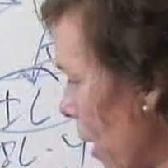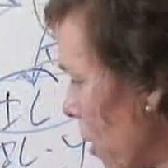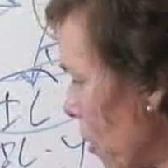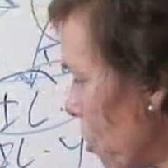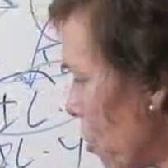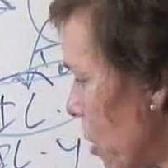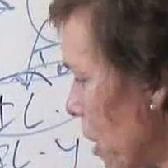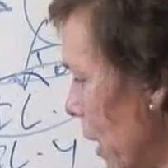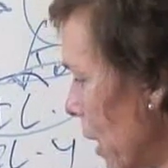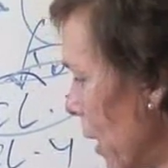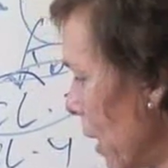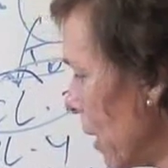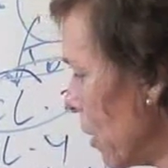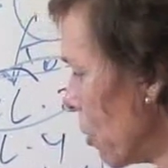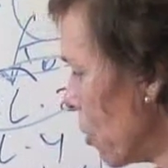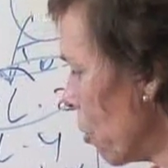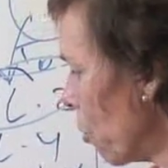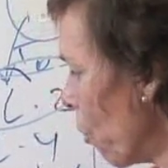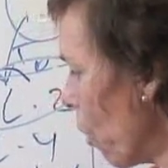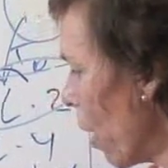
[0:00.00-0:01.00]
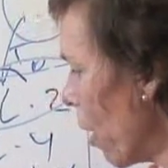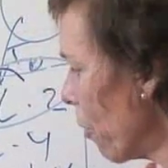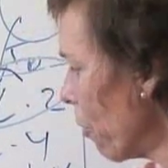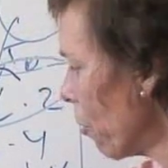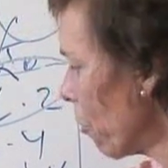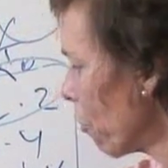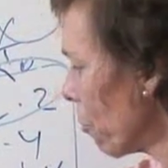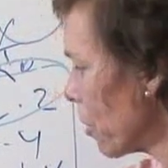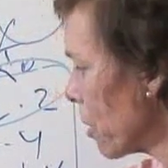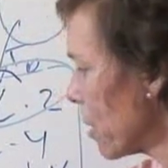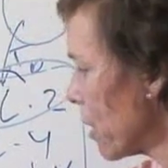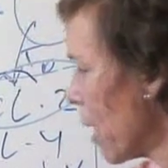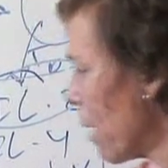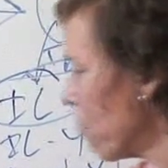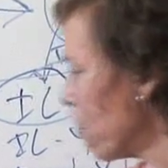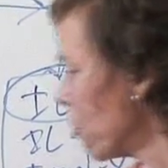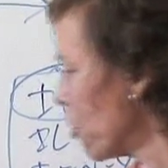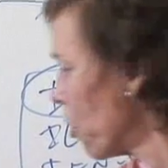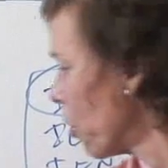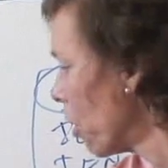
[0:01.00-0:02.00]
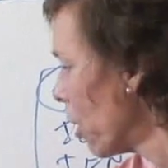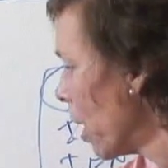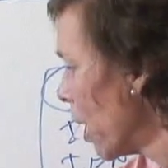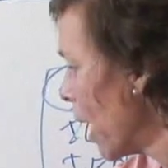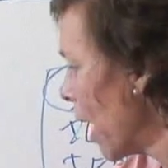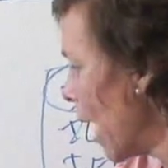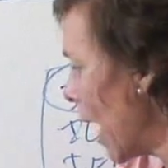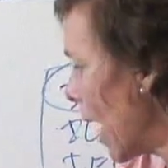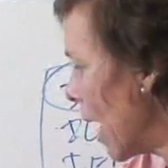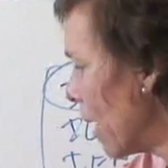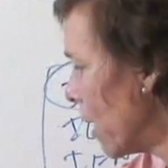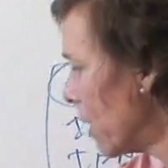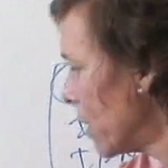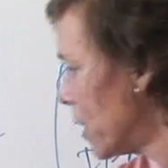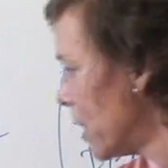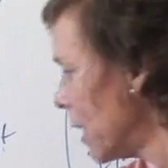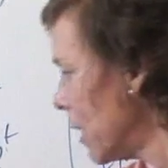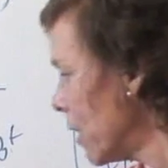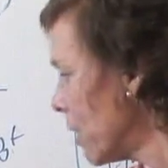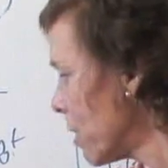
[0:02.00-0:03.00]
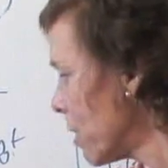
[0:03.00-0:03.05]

a CD200 receptor, and a T